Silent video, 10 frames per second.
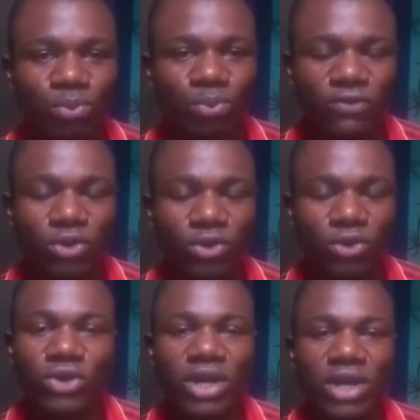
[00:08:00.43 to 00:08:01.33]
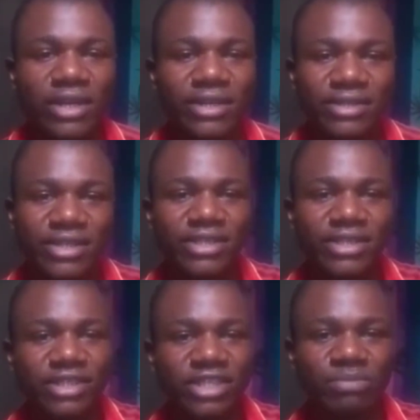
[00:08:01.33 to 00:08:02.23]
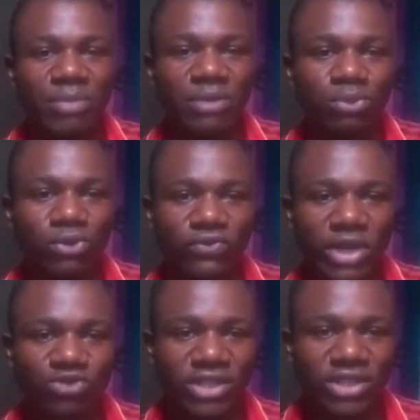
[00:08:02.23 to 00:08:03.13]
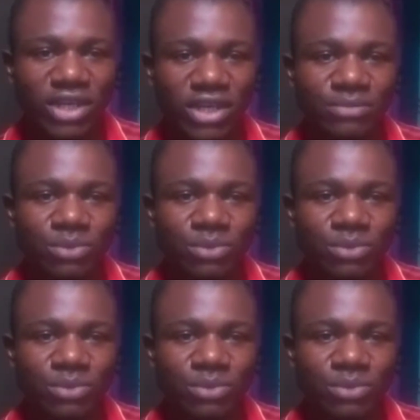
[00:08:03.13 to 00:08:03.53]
pay for, and this is the payment proof, as you can see here.